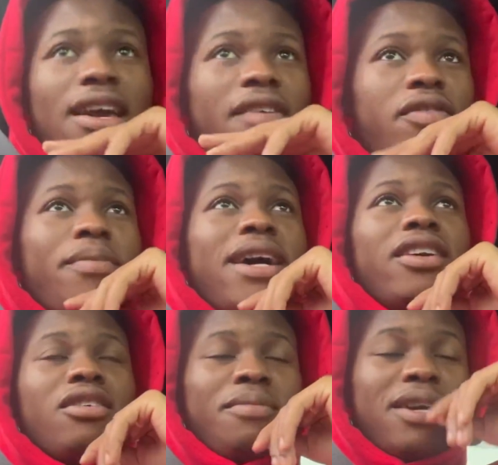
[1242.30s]

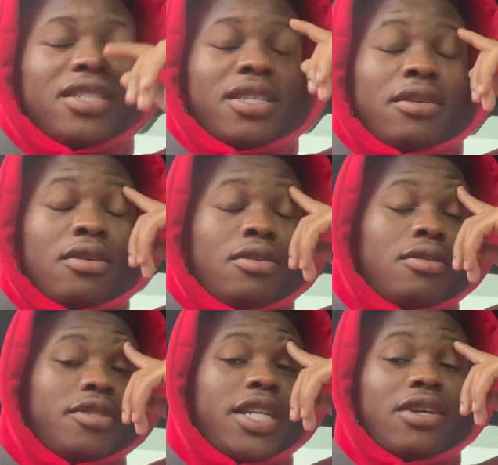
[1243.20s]
everybody on my ch
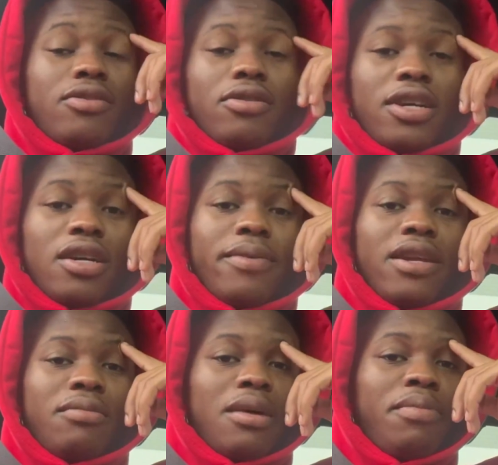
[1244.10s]
um, channel,
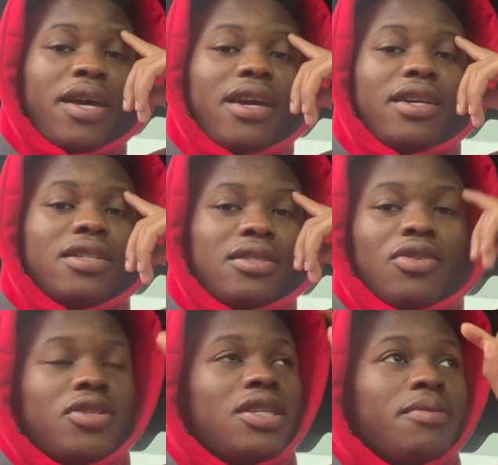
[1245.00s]
everybody on my page
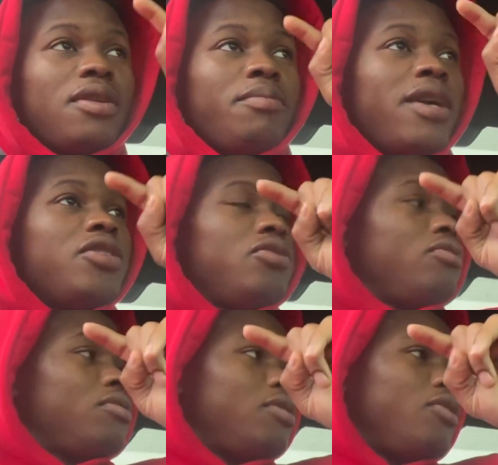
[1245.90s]
knows something about you,
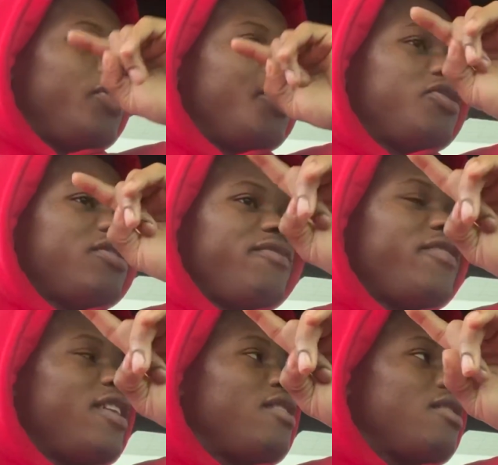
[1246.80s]
know an interesting
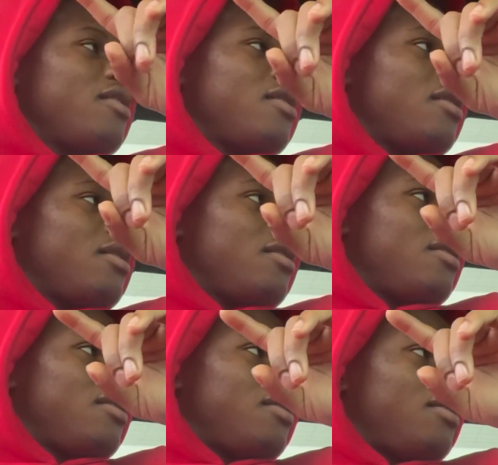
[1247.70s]
fact.
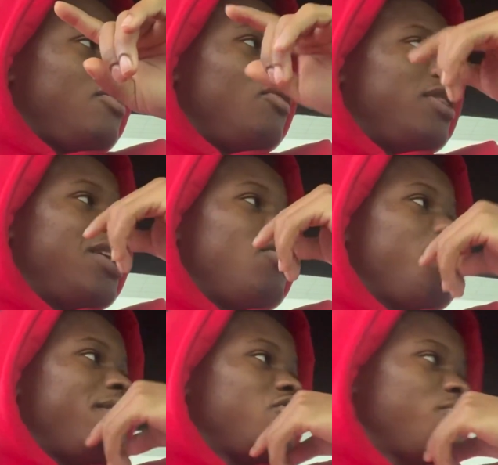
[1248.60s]
You know what they know
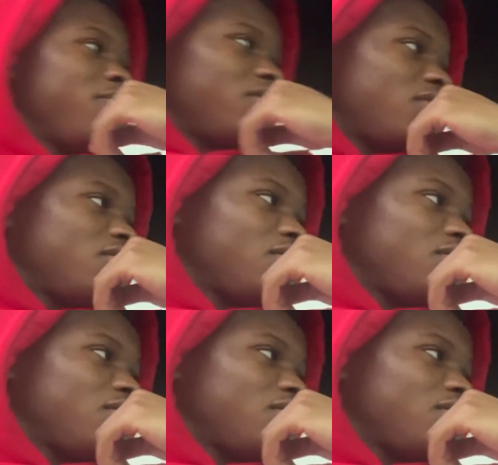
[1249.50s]
about you, bro? I don't